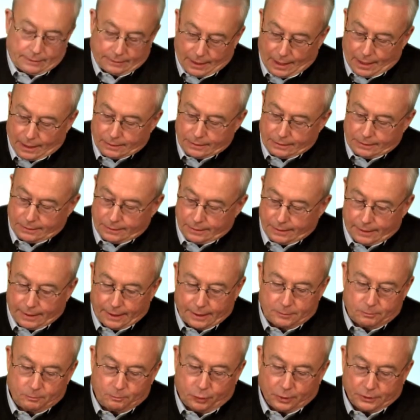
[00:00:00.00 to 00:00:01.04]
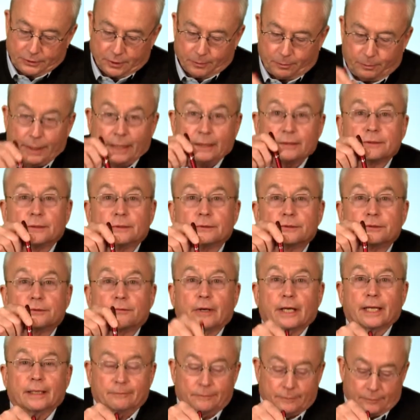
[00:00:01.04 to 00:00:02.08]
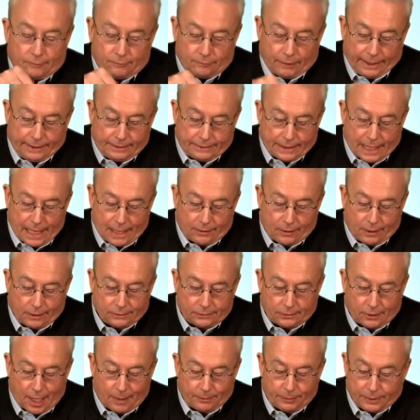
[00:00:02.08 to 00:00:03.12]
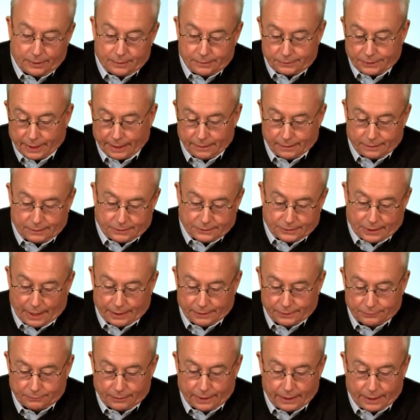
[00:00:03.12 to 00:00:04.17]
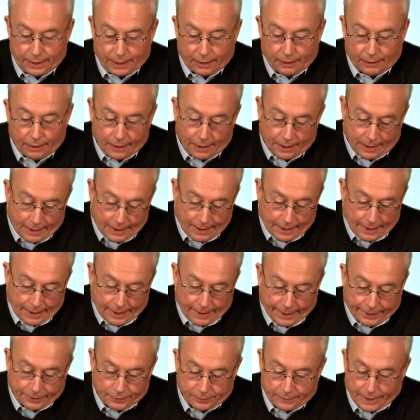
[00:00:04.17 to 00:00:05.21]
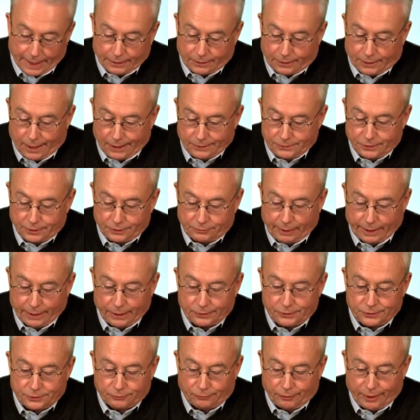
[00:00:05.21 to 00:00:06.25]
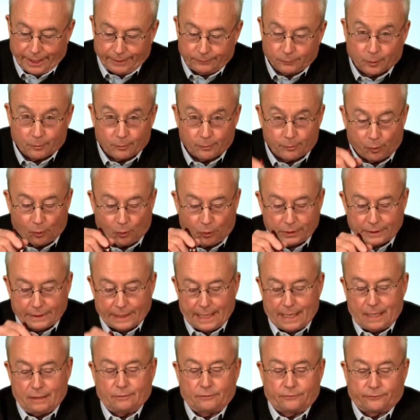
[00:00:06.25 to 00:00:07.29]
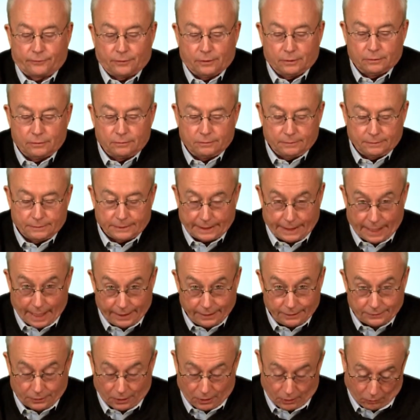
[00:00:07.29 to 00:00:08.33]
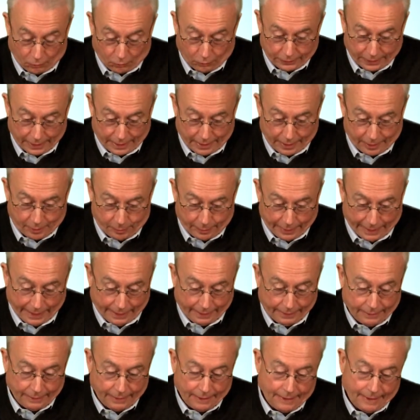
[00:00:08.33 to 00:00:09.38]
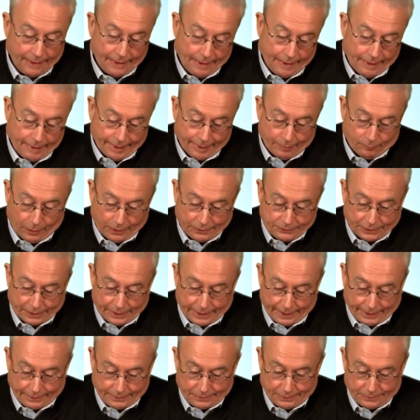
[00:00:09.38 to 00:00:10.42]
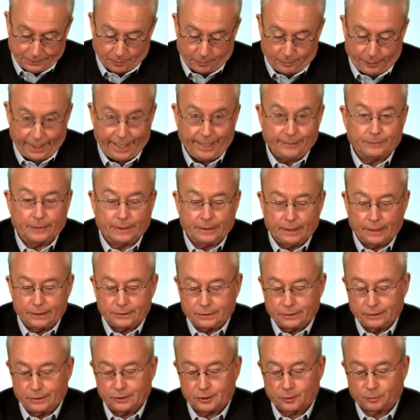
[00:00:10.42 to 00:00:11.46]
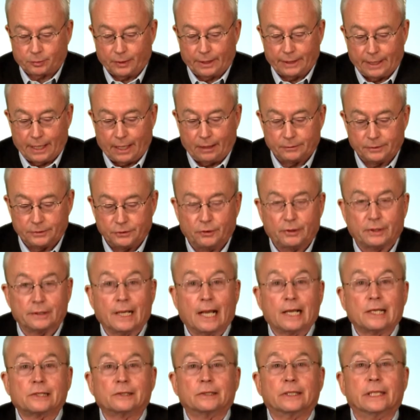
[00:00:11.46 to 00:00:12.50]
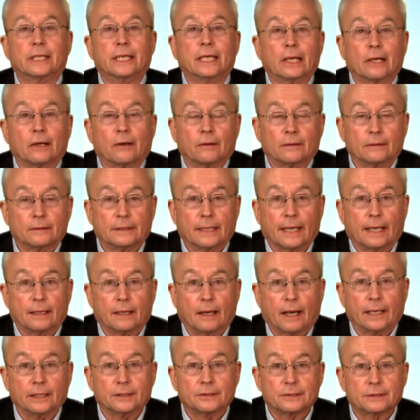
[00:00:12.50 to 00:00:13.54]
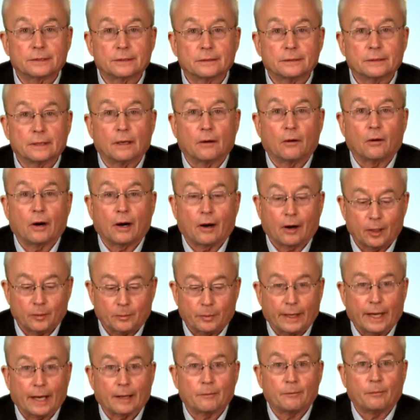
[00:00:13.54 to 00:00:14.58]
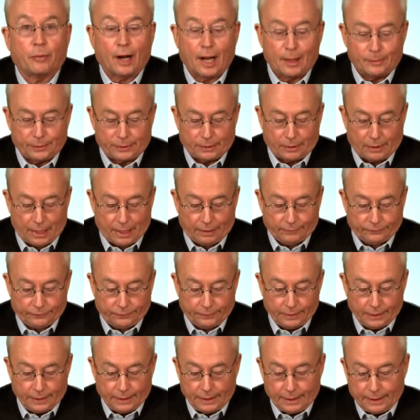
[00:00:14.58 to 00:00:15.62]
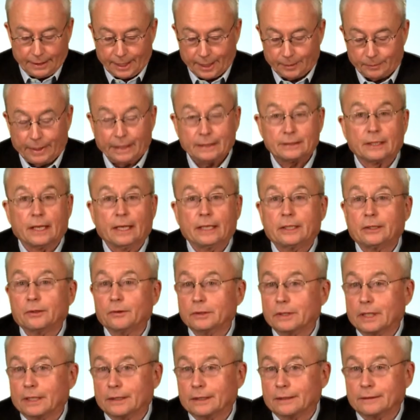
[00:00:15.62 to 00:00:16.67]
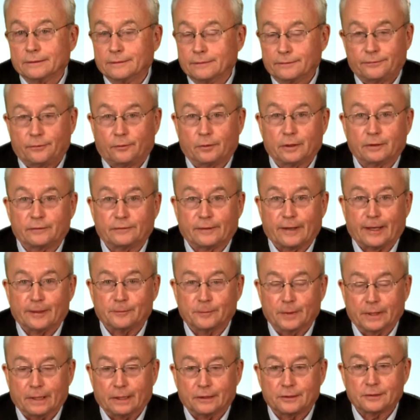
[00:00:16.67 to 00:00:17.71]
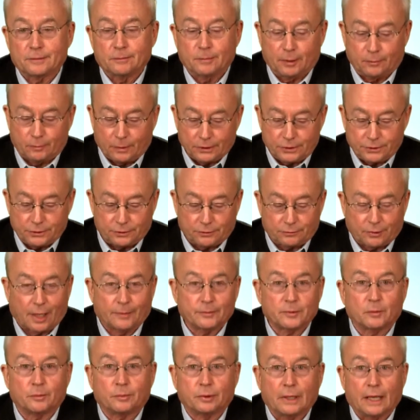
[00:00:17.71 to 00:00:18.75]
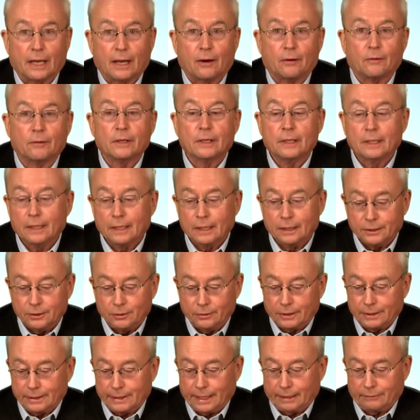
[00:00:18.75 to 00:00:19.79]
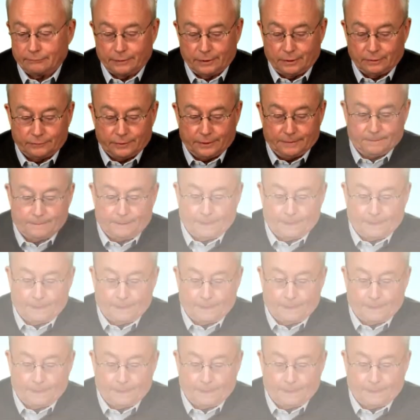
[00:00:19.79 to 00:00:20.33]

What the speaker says: does, it puts a pencil stream right down on top of, say this is ice right here, and that concentrated stream will bore down through the ice or the hard pack, and once it hits the pavement, it's going to spread out, and you can actually hear that ice or hard pack popping off. It may take you another 45 minutes, but once you drop the plow, you can get rid of it.